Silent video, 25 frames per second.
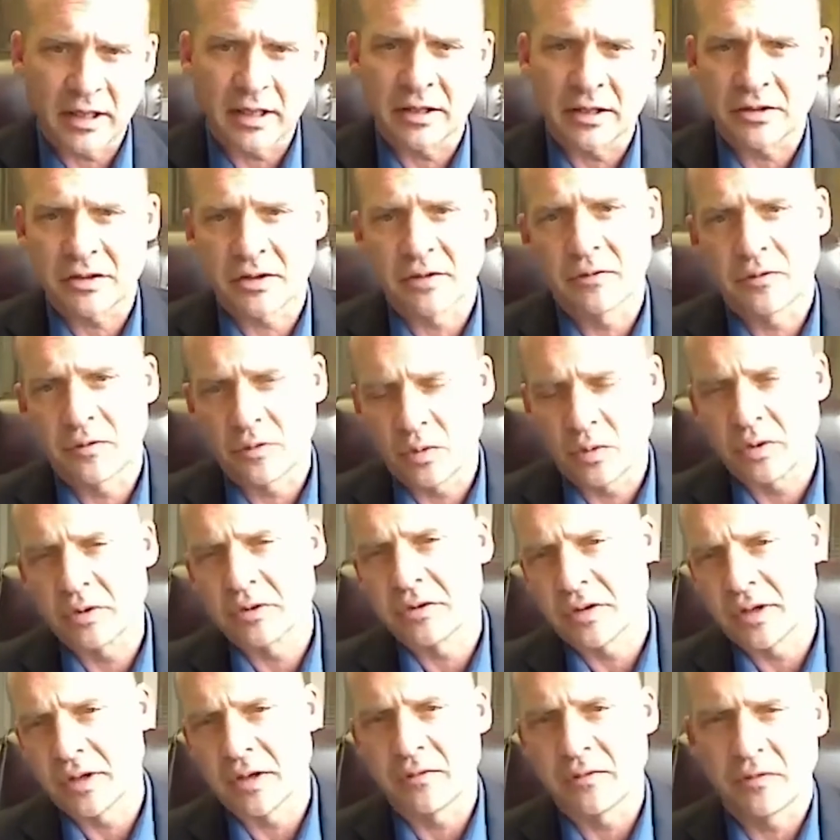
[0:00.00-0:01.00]
as the 4th
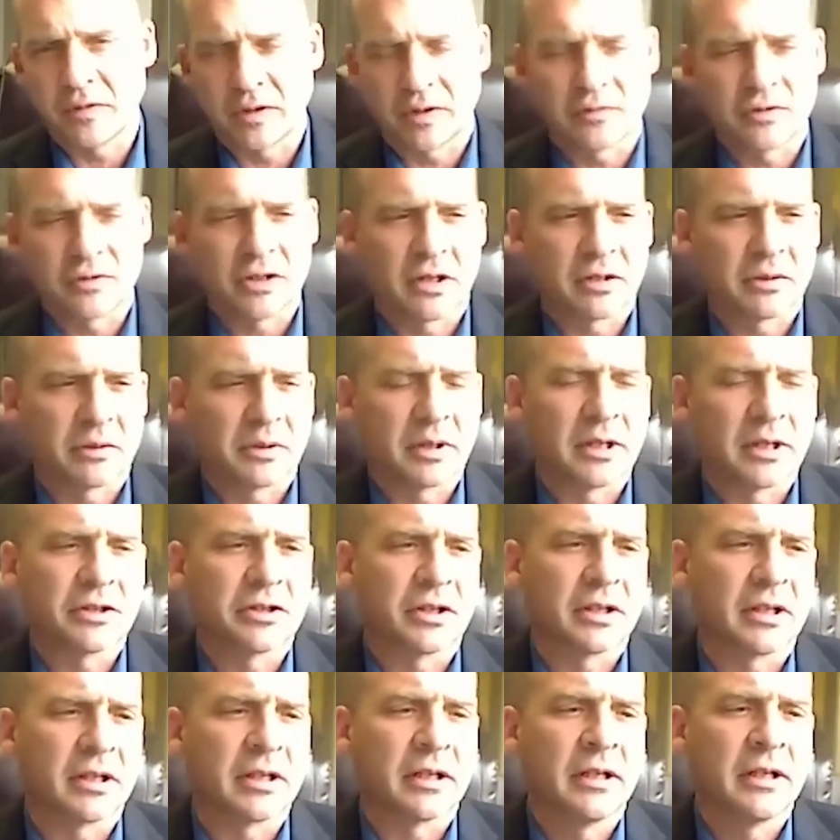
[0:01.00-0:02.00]
and 5th
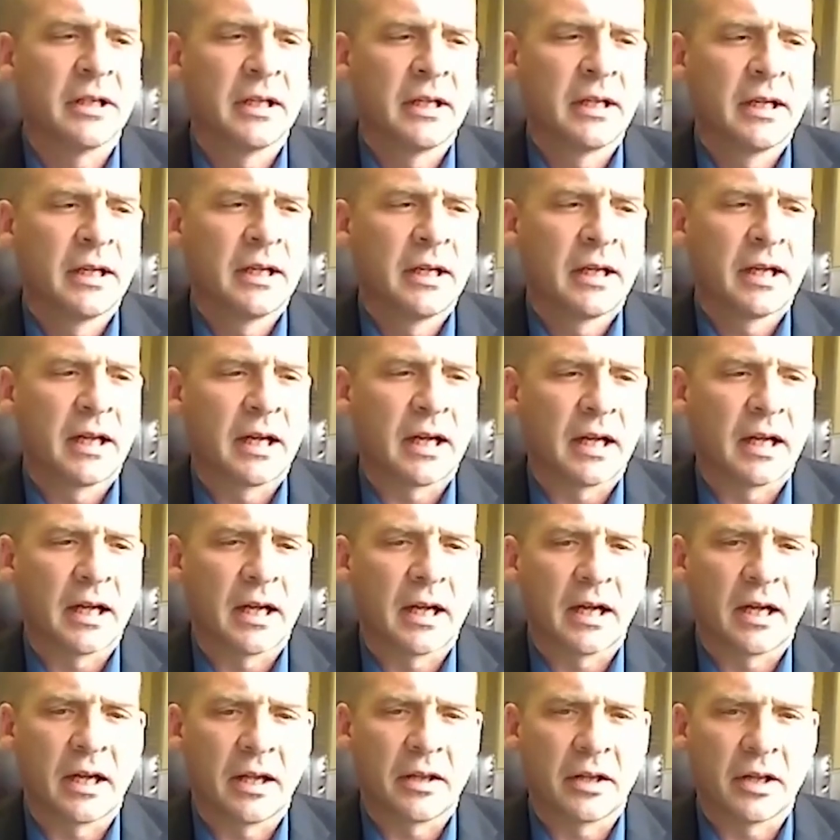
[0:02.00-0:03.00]
generation
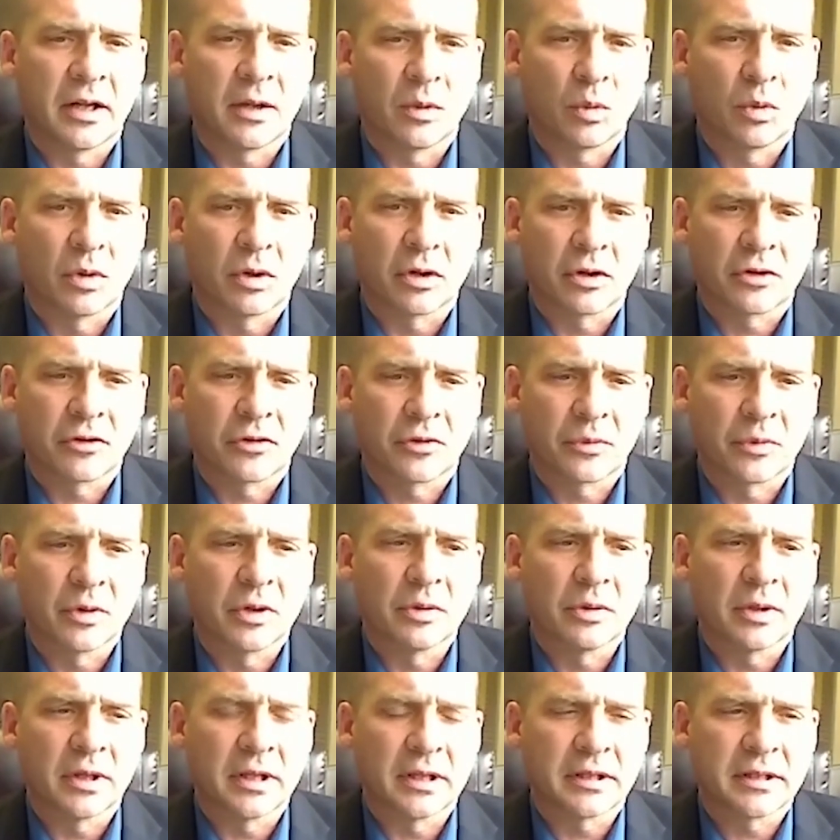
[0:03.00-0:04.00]
that worked
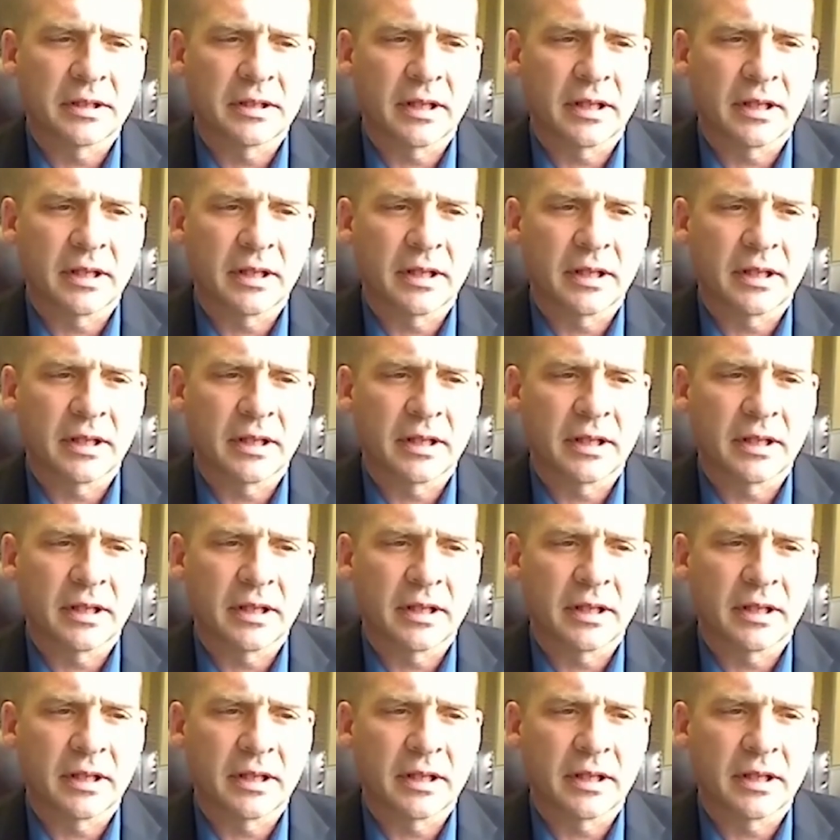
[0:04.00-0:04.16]
through it.